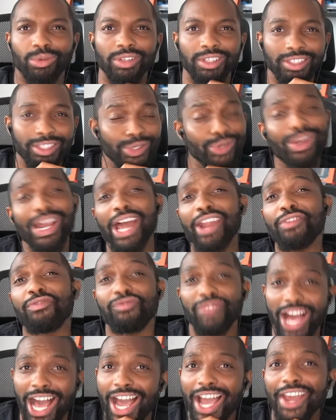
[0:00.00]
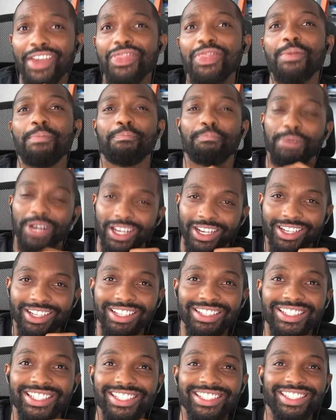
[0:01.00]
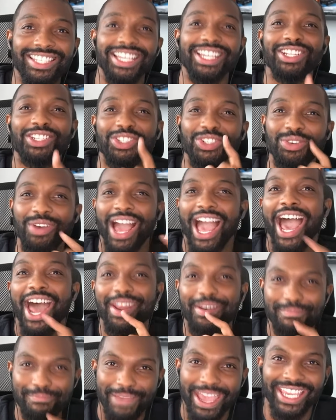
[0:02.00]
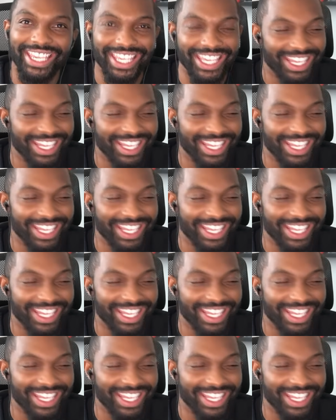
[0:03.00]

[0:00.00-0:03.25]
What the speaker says: You gotta find the book to teach you how to make it.